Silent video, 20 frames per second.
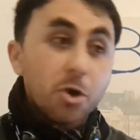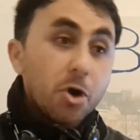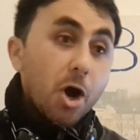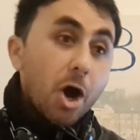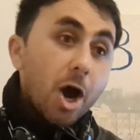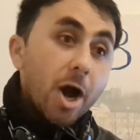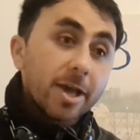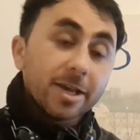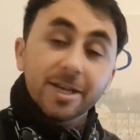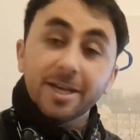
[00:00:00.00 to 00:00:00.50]

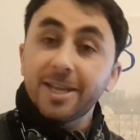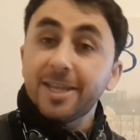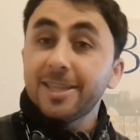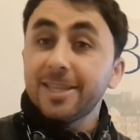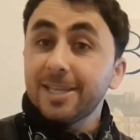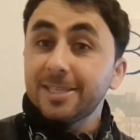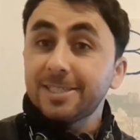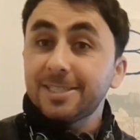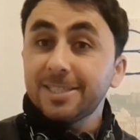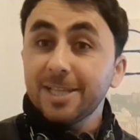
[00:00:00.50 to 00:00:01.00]
I can
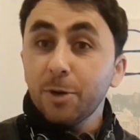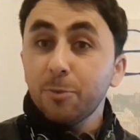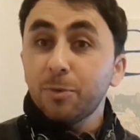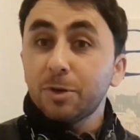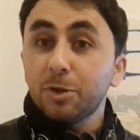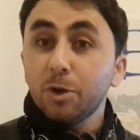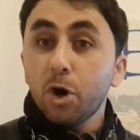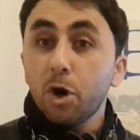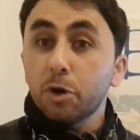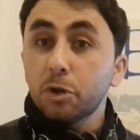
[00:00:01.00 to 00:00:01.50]
understand
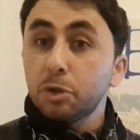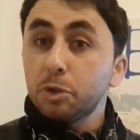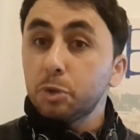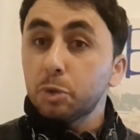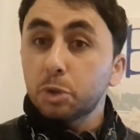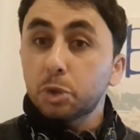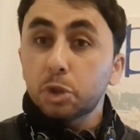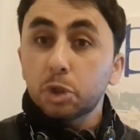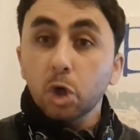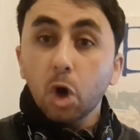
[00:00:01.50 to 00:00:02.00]
what are
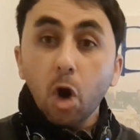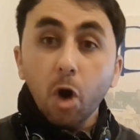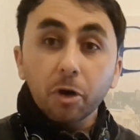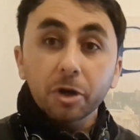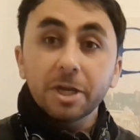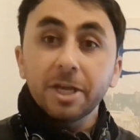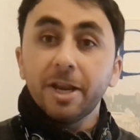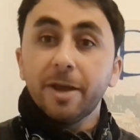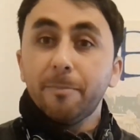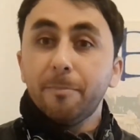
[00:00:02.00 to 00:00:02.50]
you
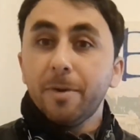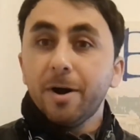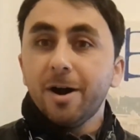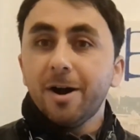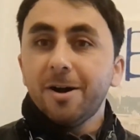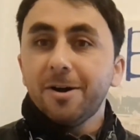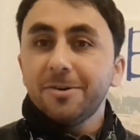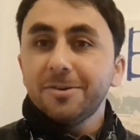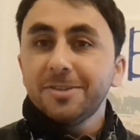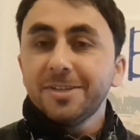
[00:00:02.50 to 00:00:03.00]
talking
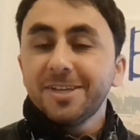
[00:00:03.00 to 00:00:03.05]
about.